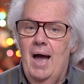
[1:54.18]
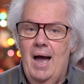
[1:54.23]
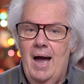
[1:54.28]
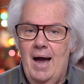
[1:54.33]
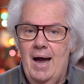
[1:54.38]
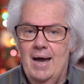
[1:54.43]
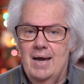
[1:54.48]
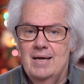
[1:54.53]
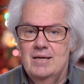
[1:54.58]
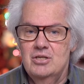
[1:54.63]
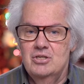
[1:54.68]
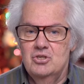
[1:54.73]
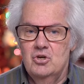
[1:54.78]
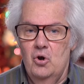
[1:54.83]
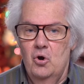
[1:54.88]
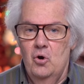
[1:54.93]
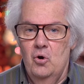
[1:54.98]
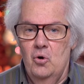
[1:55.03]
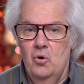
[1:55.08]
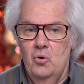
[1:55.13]

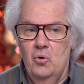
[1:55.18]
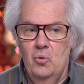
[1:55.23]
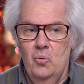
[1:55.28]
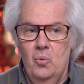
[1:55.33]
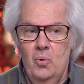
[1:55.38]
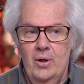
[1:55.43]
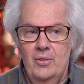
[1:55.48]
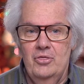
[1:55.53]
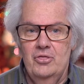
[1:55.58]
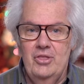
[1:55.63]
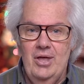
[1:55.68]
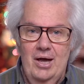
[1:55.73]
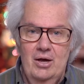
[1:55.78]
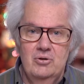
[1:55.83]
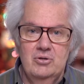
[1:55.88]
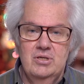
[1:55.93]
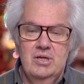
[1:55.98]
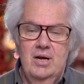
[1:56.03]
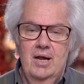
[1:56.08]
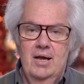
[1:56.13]
ISO
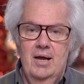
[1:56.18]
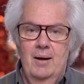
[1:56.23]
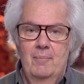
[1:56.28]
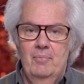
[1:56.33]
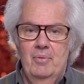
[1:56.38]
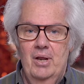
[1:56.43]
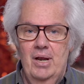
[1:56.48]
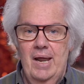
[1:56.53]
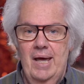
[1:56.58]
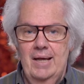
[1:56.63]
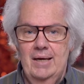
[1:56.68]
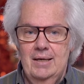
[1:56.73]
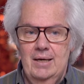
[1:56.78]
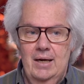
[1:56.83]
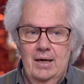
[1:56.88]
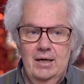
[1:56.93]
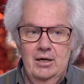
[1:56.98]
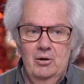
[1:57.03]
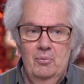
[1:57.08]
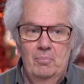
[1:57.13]
1000. I up the light
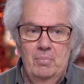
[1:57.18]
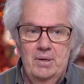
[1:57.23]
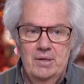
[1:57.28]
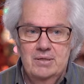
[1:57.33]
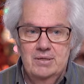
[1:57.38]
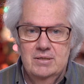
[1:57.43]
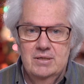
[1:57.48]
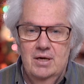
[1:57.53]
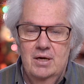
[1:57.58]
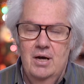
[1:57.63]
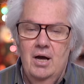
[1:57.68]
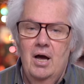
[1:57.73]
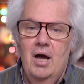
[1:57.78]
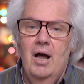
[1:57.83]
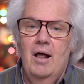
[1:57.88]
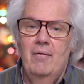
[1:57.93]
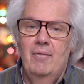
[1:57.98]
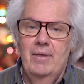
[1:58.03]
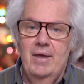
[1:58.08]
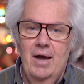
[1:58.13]
a little bit
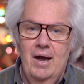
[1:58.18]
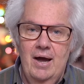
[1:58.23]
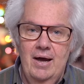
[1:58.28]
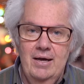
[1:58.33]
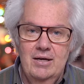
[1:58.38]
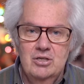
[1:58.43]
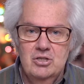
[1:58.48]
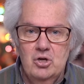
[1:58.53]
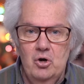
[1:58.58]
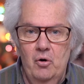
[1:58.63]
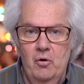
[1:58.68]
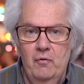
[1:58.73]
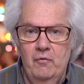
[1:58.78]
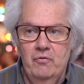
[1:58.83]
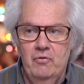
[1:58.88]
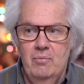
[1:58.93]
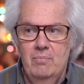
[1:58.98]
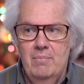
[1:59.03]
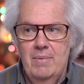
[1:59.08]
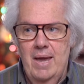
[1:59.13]
on the ISO
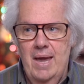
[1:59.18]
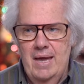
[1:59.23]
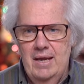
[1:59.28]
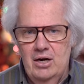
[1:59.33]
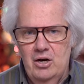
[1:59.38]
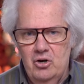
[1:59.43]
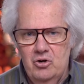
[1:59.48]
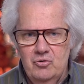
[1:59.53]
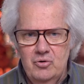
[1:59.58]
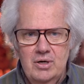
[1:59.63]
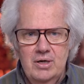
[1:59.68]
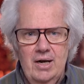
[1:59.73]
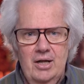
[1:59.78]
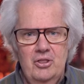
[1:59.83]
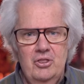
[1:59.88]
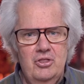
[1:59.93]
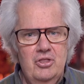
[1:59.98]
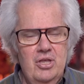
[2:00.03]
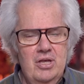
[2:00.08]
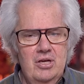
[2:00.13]
from 800,
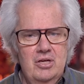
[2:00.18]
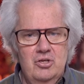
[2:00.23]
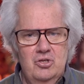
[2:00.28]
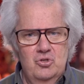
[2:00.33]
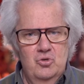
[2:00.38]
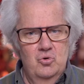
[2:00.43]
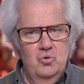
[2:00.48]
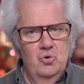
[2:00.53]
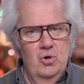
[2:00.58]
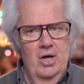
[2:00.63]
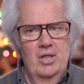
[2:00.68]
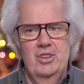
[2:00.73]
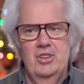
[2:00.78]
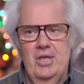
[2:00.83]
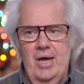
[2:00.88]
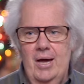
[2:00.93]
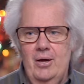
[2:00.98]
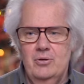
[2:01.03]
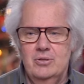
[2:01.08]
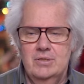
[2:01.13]
I think, to
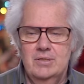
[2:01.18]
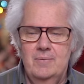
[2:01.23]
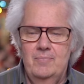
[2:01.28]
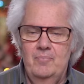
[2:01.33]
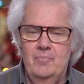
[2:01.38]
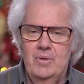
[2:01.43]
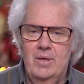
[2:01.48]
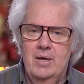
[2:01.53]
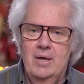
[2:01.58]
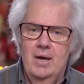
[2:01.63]
1000.